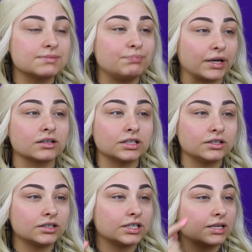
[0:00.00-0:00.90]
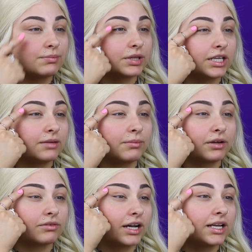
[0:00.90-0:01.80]
barely hooded, but then my
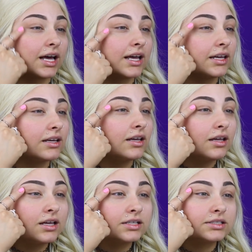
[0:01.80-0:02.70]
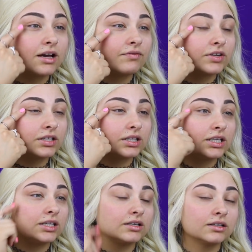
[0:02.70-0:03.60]
right eye
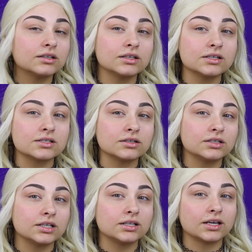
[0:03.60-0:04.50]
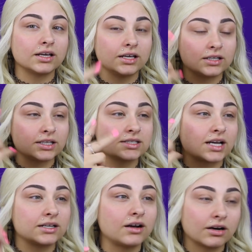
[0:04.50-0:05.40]
definitely is hooded, and it's
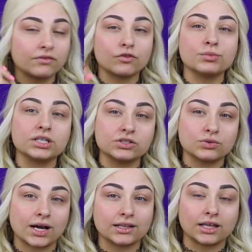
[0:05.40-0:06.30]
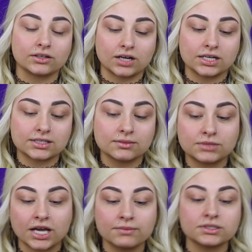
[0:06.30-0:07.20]
kind of hard for me to do eyeliner on it
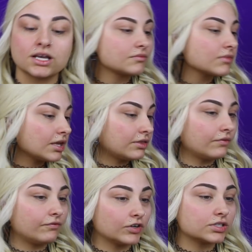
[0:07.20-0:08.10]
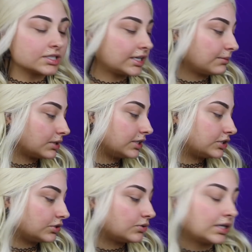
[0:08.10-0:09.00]
sometimes. The first thing I'm gonna
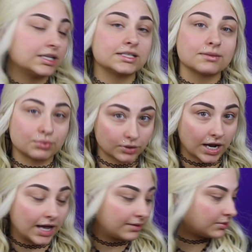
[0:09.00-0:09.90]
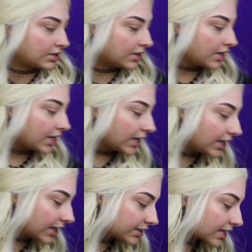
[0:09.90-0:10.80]
do is prime,
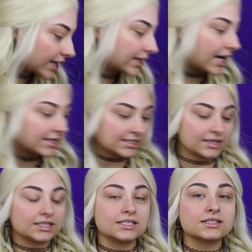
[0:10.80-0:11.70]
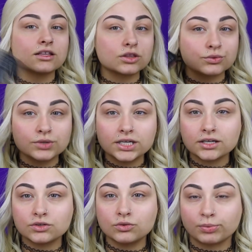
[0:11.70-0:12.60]
and I got these
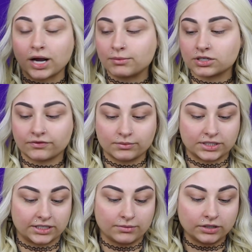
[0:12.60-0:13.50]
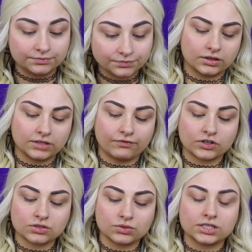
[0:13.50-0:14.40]
3 new primers from Sigma. The
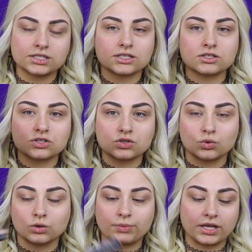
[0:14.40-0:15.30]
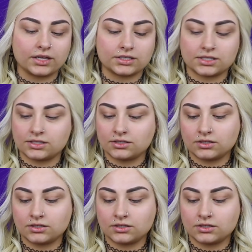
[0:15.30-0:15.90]
first one is Sorbet,